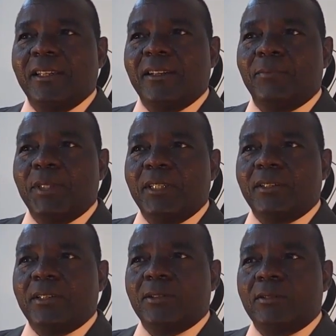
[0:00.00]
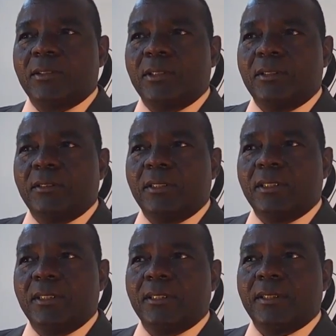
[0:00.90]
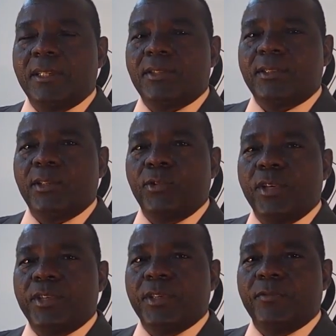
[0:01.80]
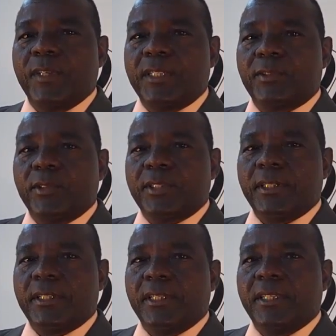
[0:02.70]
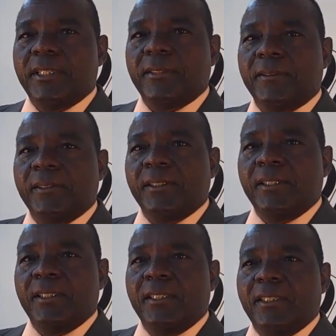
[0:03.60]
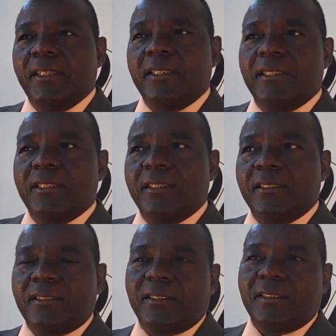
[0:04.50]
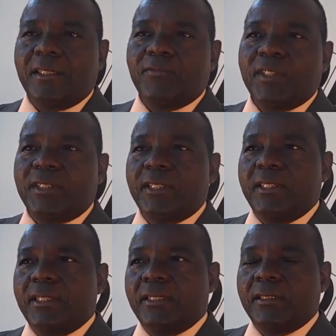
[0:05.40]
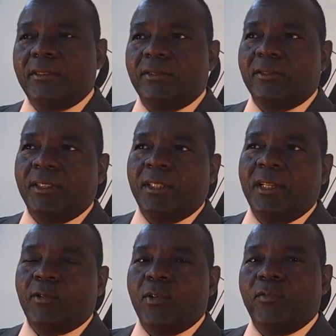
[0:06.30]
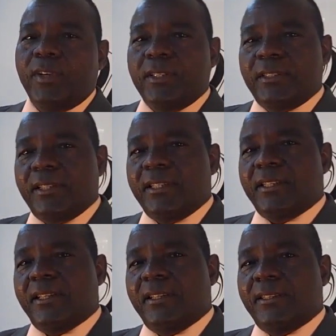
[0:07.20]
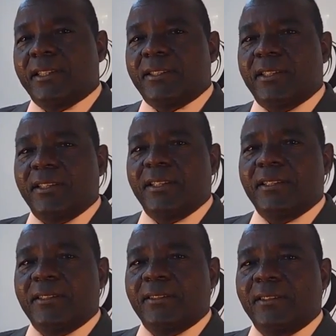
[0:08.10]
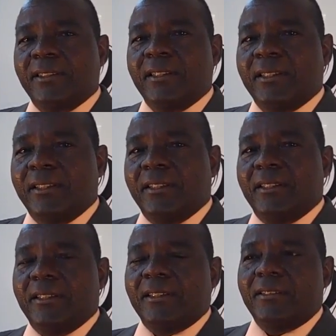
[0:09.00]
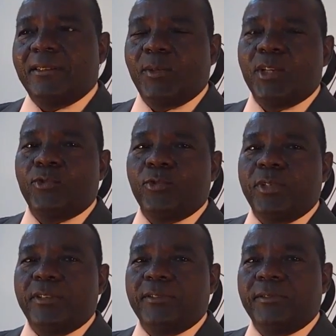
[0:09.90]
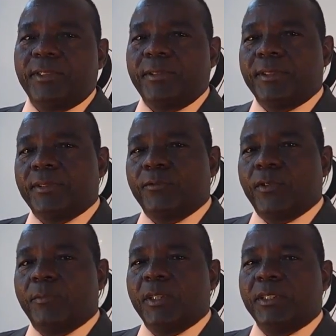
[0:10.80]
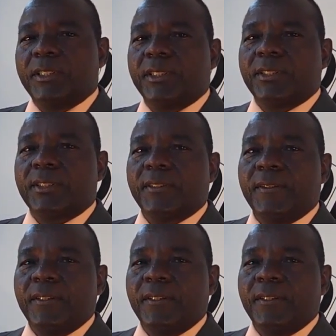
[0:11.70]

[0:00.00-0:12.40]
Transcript: I've been around since the 20th, that is on Saturday, and I visited the conference center yesterday and went through the registration formalities,